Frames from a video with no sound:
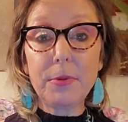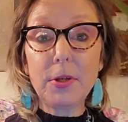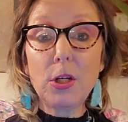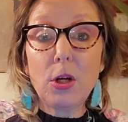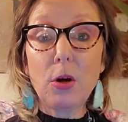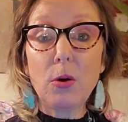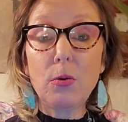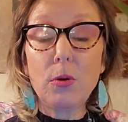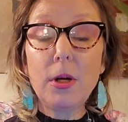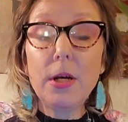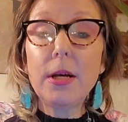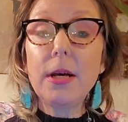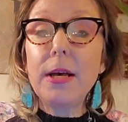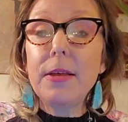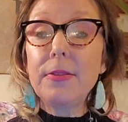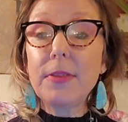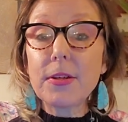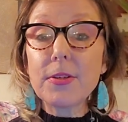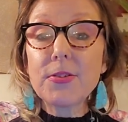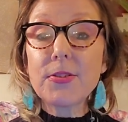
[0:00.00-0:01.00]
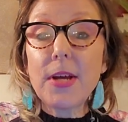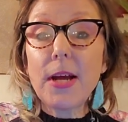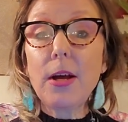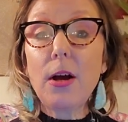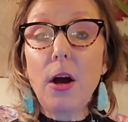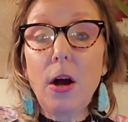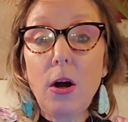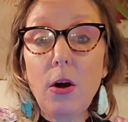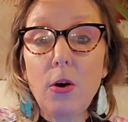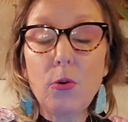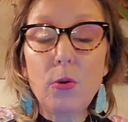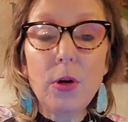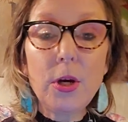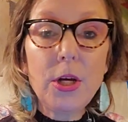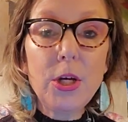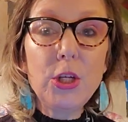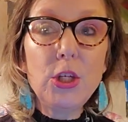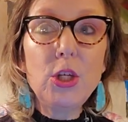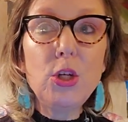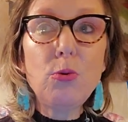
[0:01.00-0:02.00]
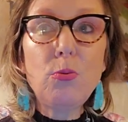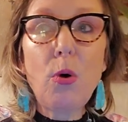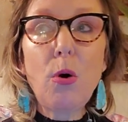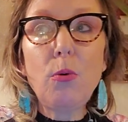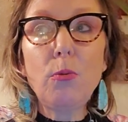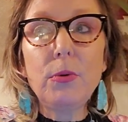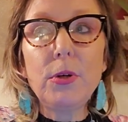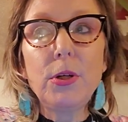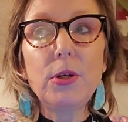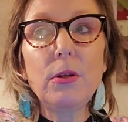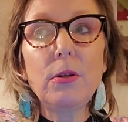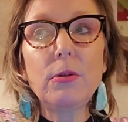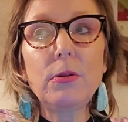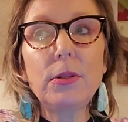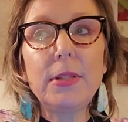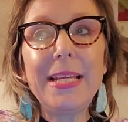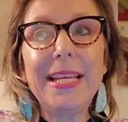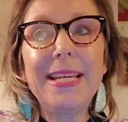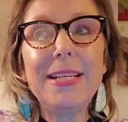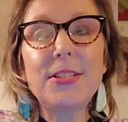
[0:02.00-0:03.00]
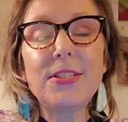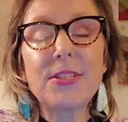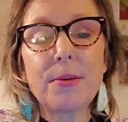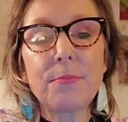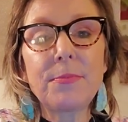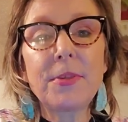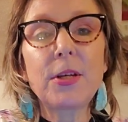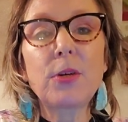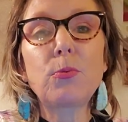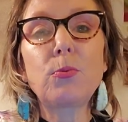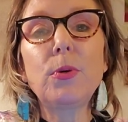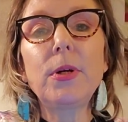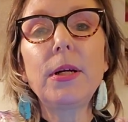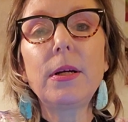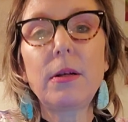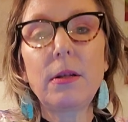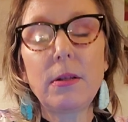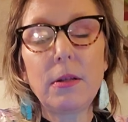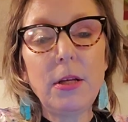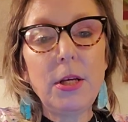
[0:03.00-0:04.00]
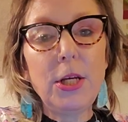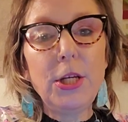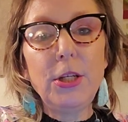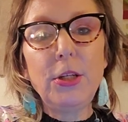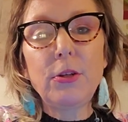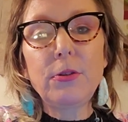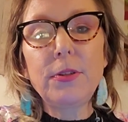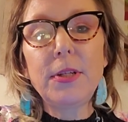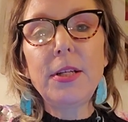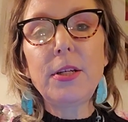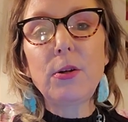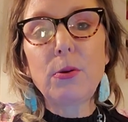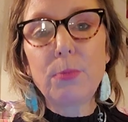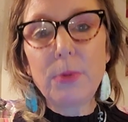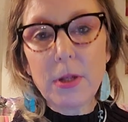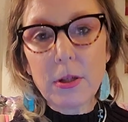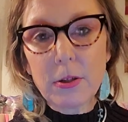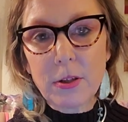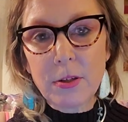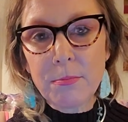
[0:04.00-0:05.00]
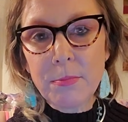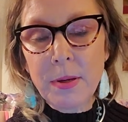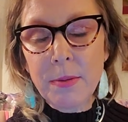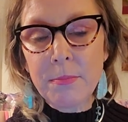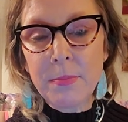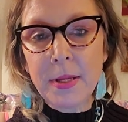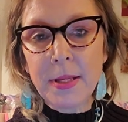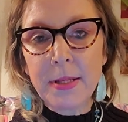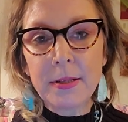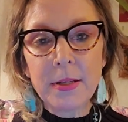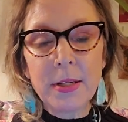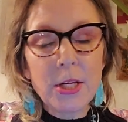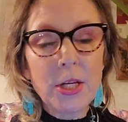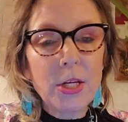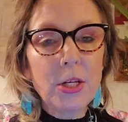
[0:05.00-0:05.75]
You know, they'll say, Oh, you won't, you'll need something real. You'll need a real commitment.